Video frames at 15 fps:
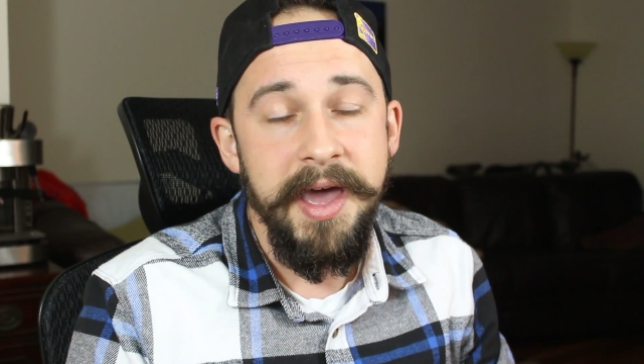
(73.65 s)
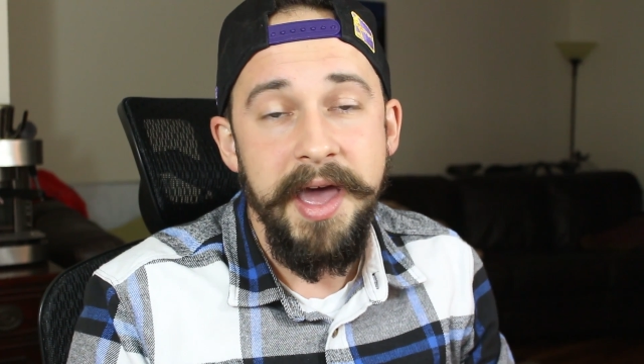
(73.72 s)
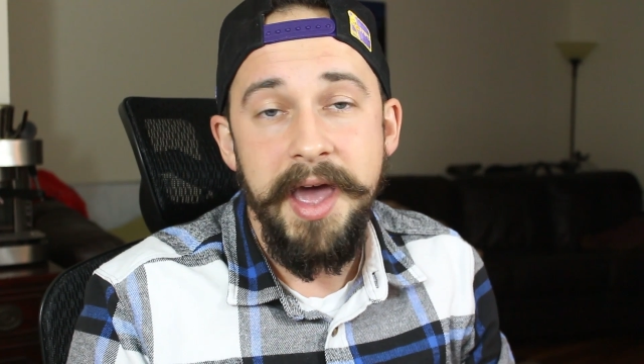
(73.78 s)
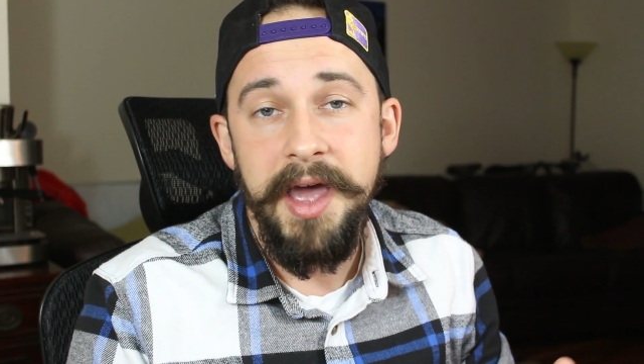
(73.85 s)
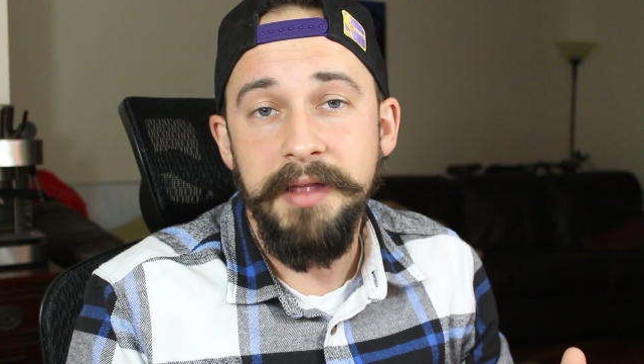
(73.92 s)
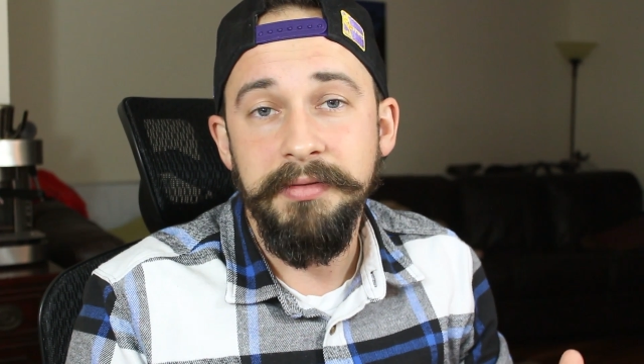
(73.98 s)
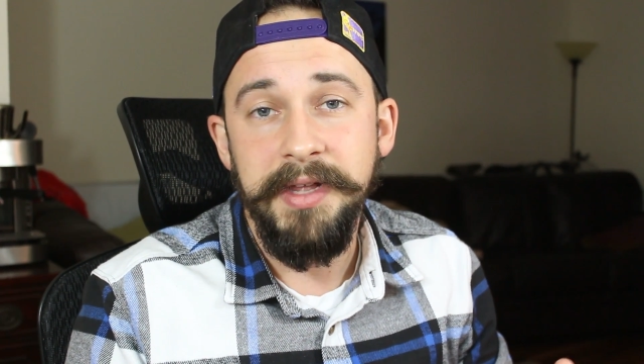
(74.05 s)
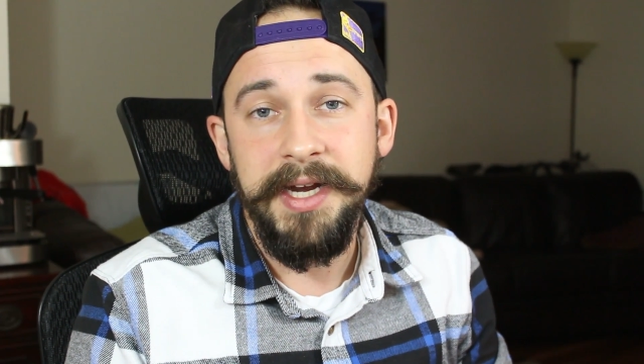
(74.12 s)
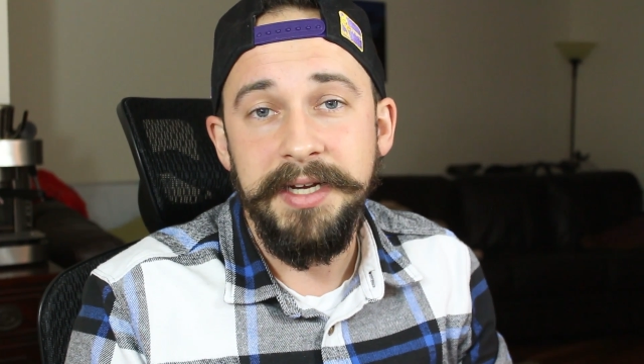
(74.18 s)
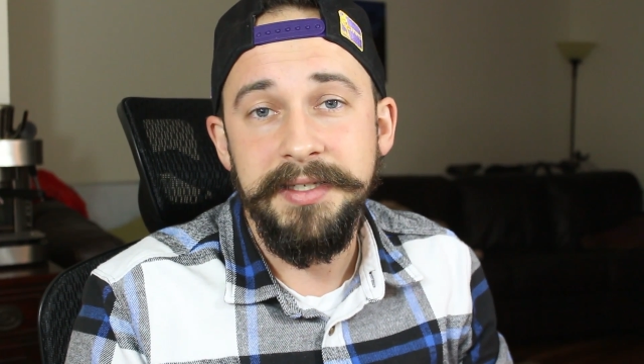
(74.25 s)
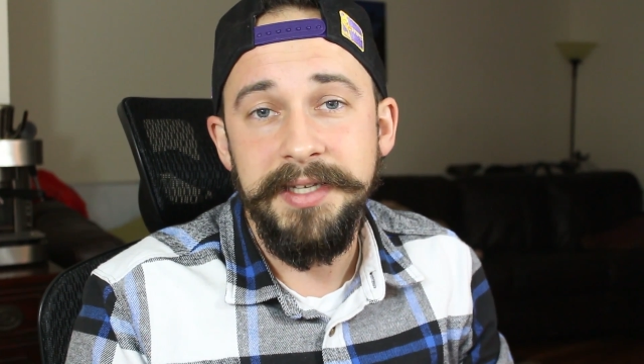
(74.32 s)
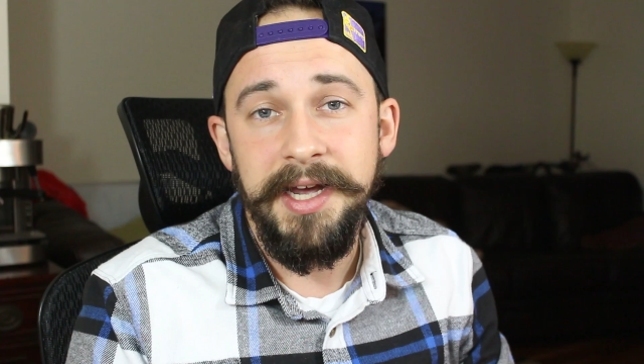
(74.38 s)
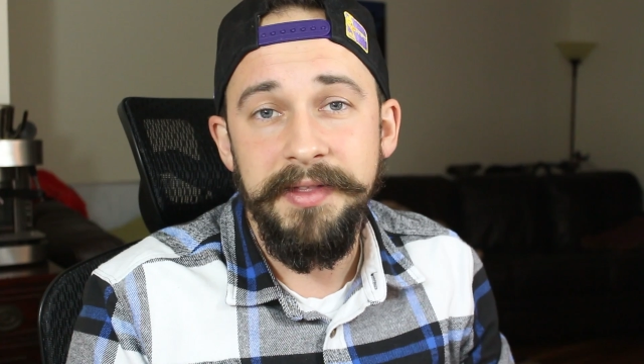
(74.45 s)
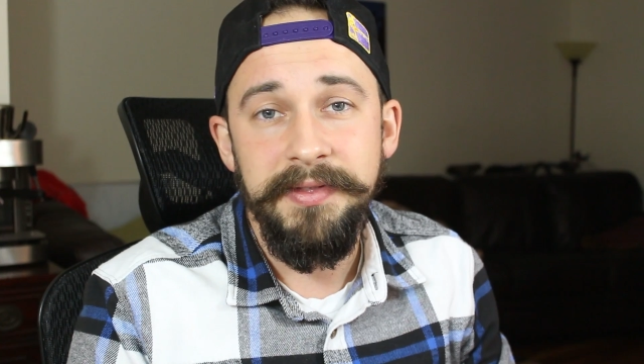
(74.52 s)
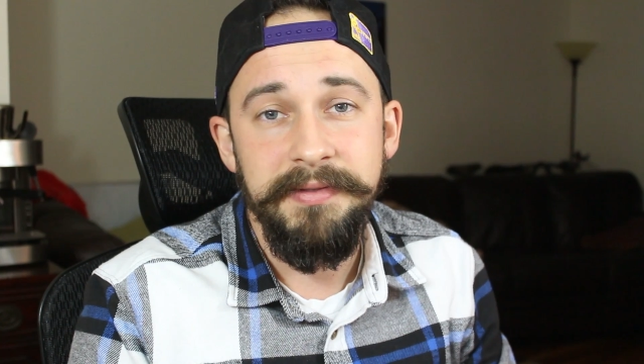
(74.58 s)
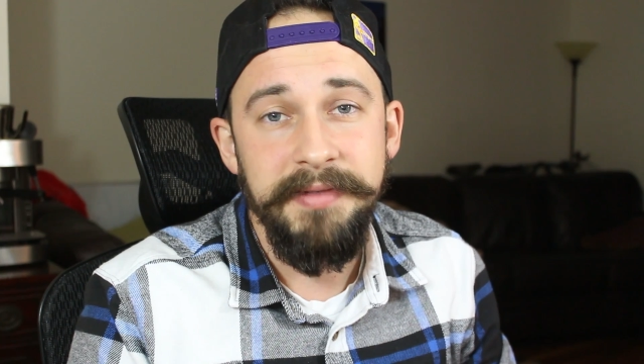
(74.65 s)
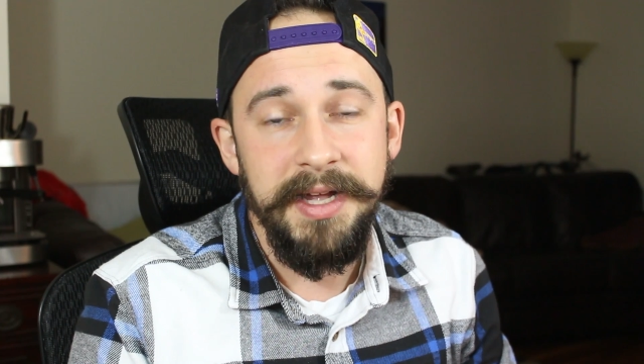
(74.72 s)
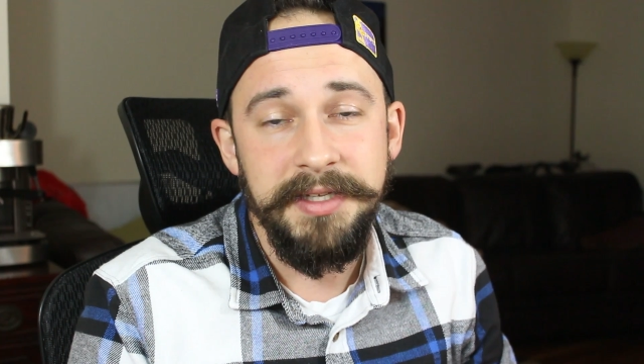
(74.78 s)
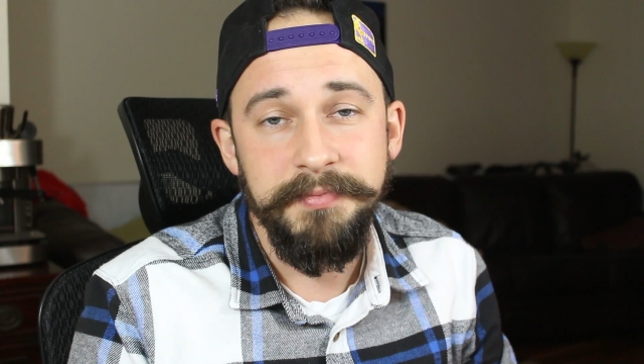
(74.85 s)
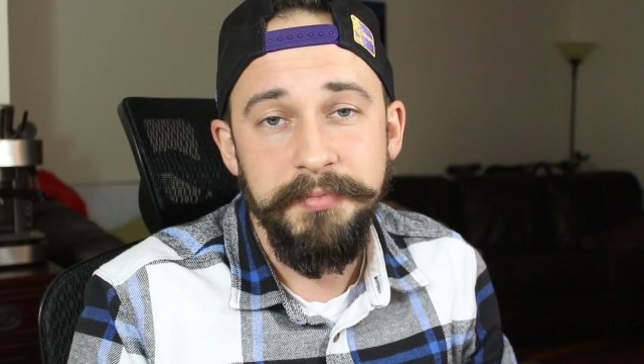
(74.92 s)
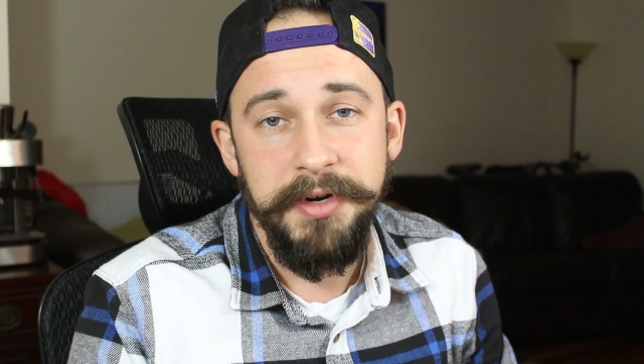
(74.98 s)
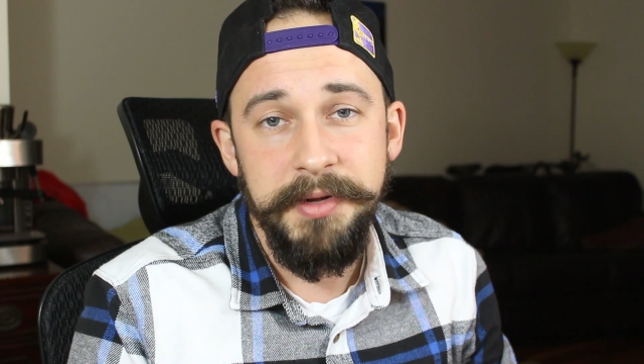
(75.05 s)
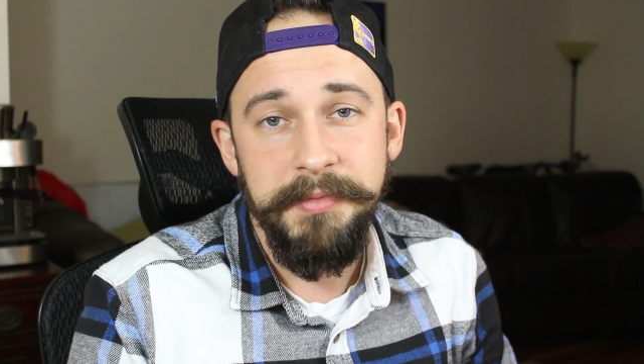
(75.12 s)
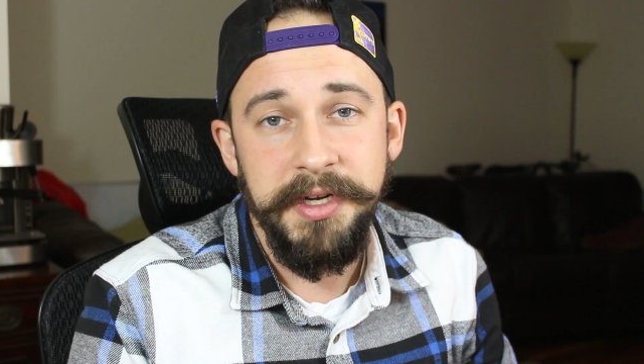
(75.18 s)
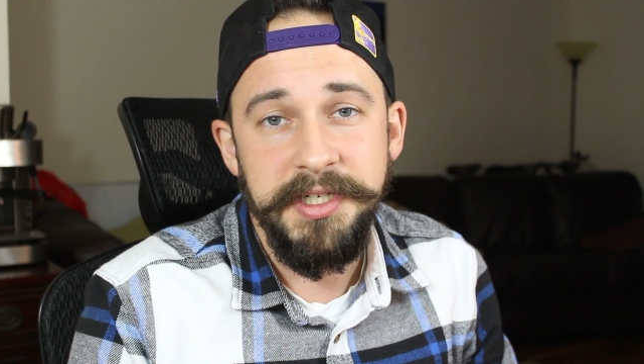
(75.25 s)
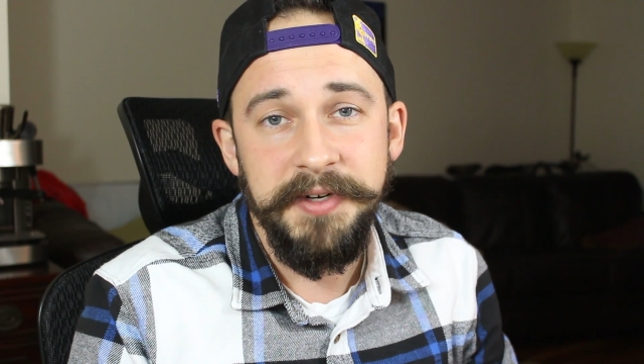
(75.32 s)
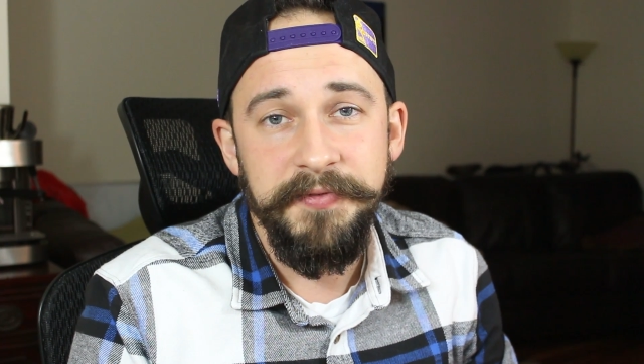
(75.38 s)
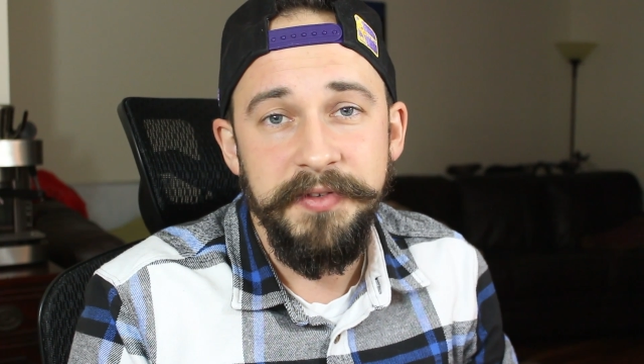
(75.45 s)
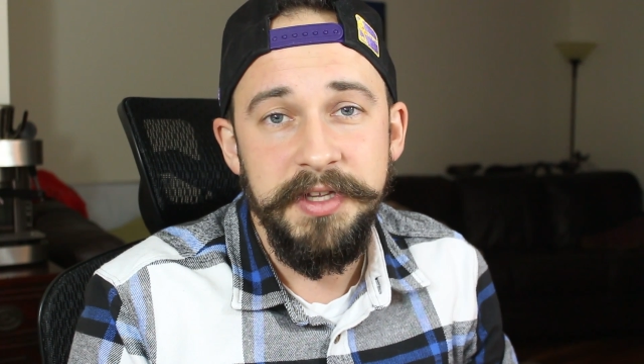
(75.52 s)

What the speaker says: And like I said, that's pretty much